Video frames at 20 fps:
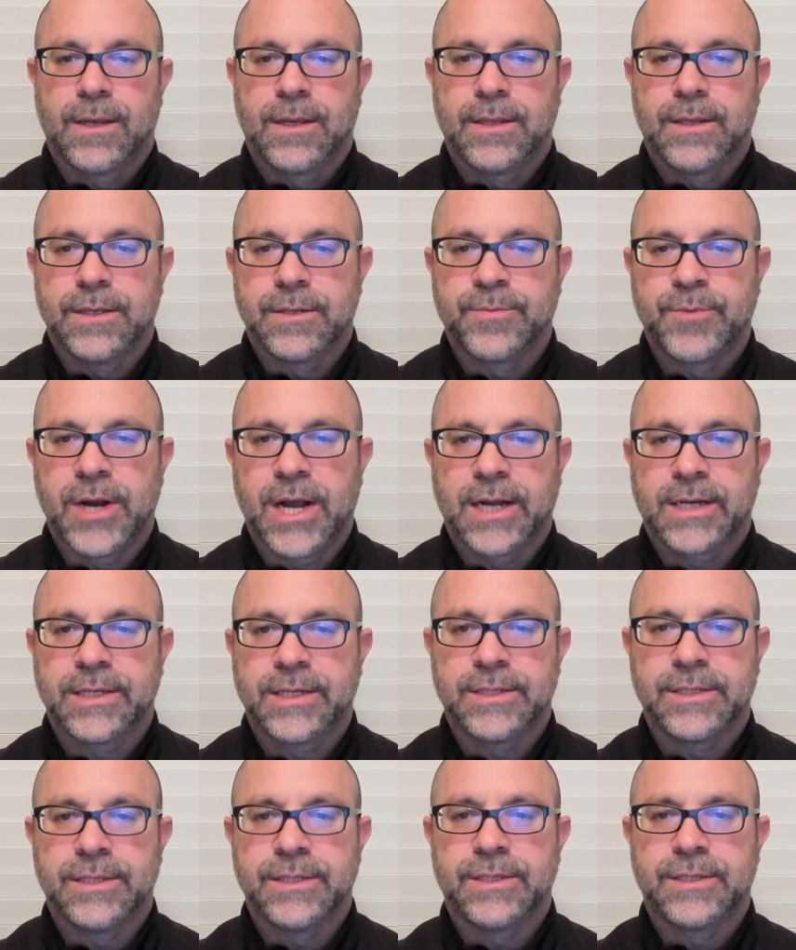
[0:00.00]
This
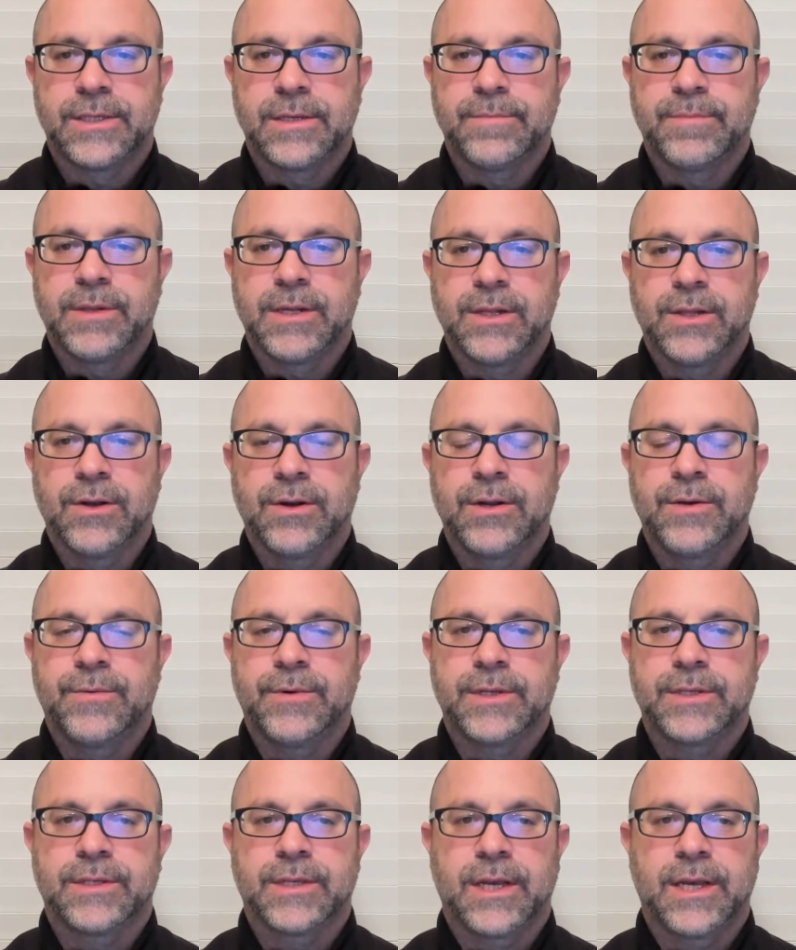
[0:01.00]
practice is simply learning
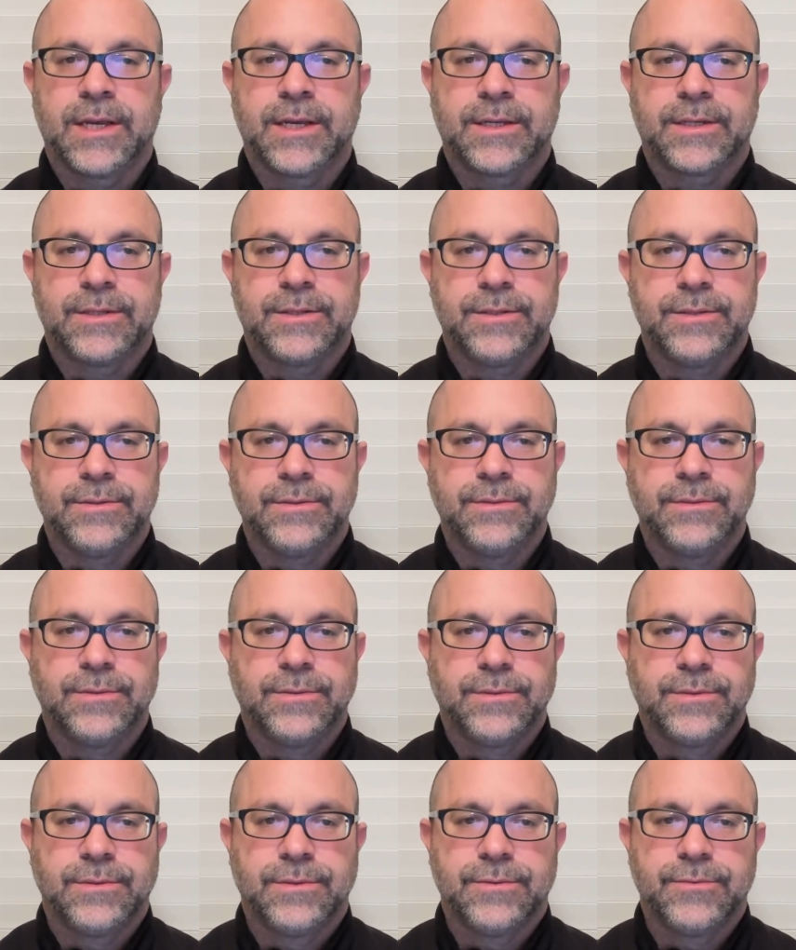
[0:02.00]
what it's like to
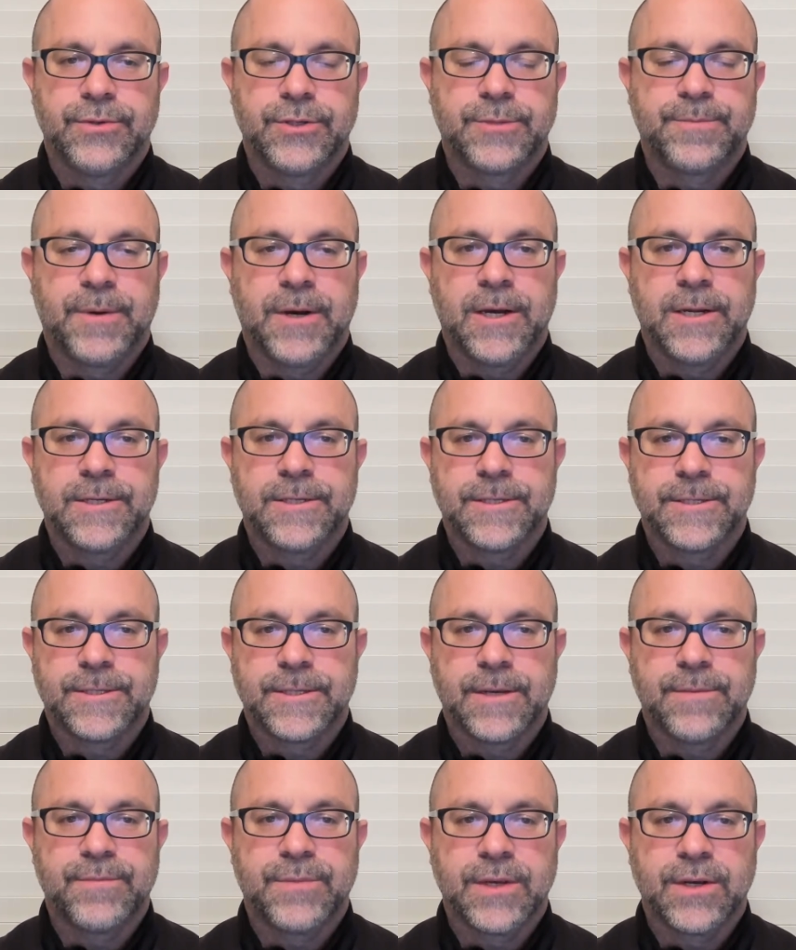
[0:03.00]
respond to
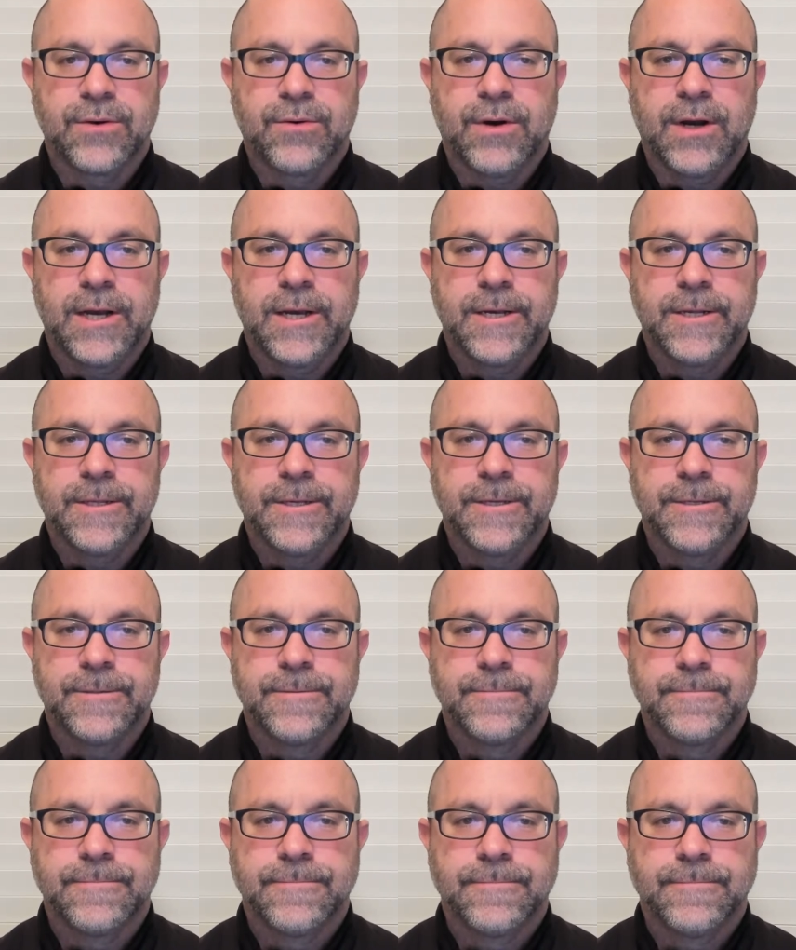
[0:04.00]
something quietly,
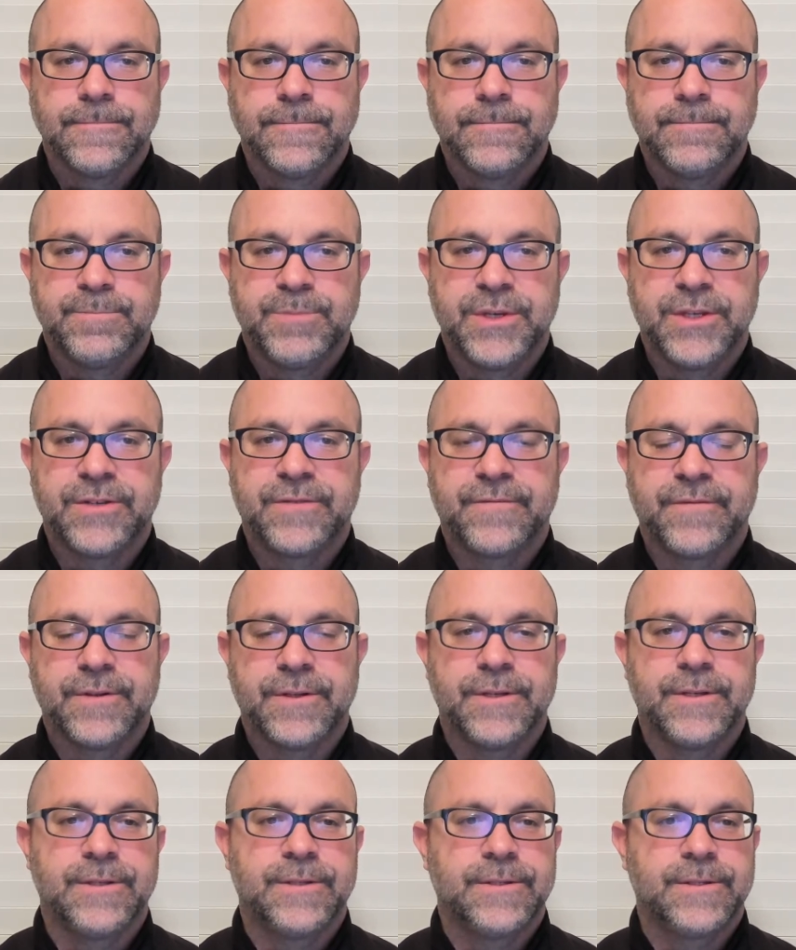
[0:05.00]

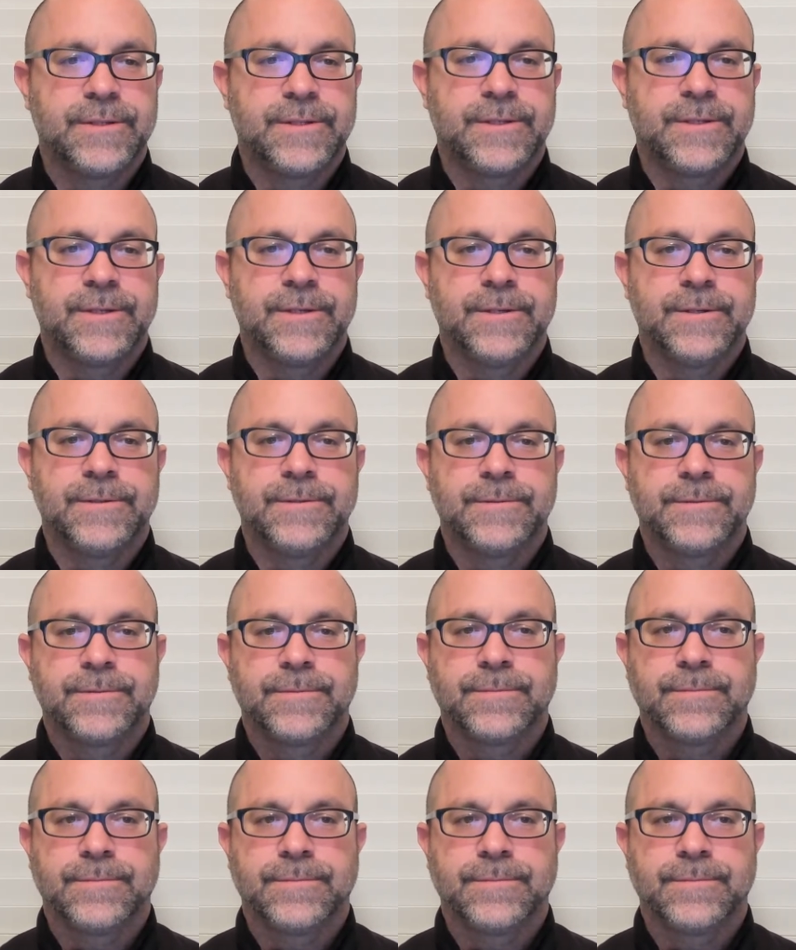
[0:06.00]
peacefully, still.